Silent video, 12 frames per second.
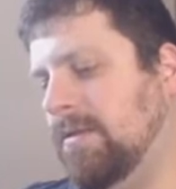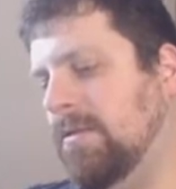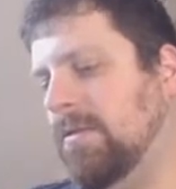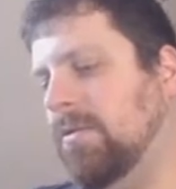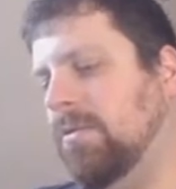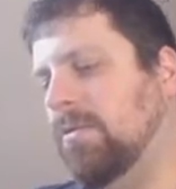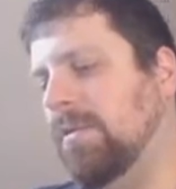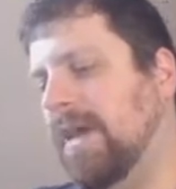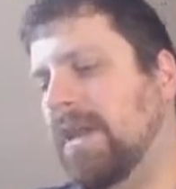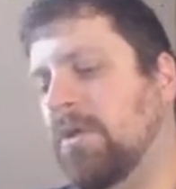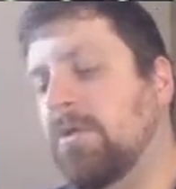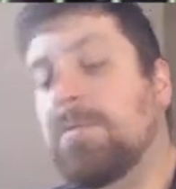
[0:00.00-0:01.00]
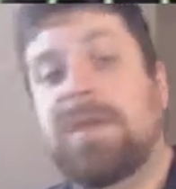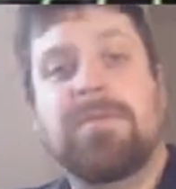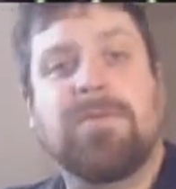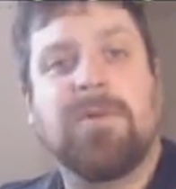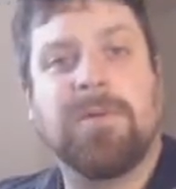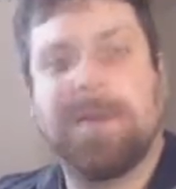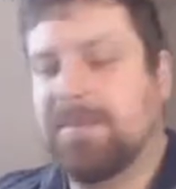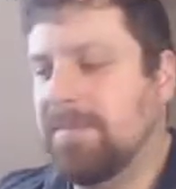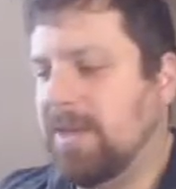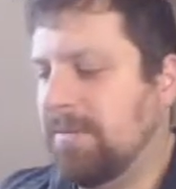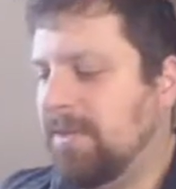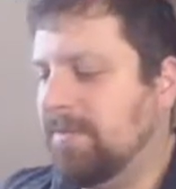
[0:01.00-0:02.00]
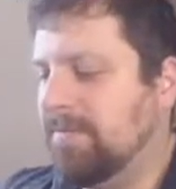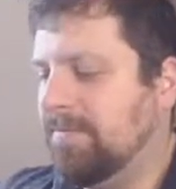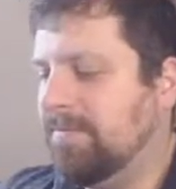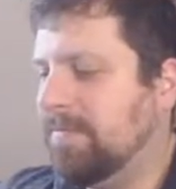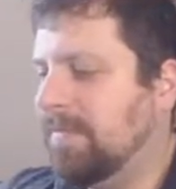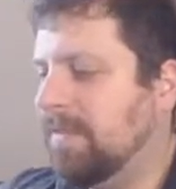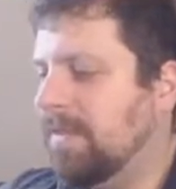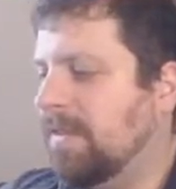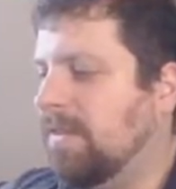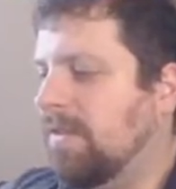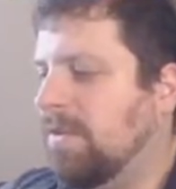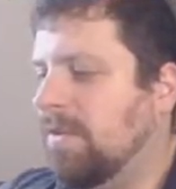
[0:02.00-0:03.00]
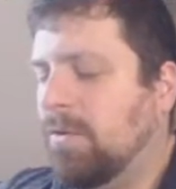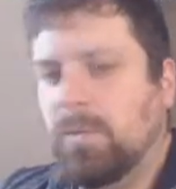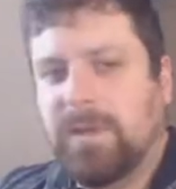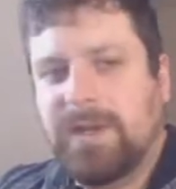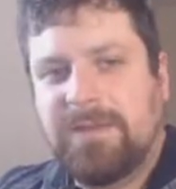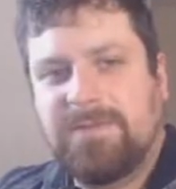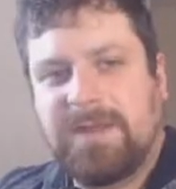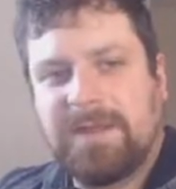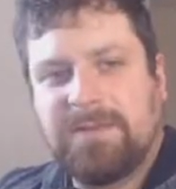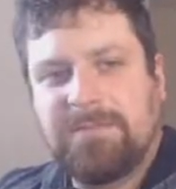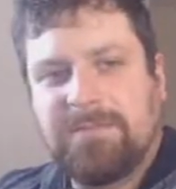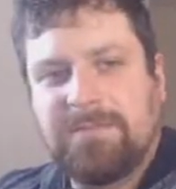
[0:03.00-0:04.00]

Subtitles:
Old LOB format, maybe. Woody Phantom.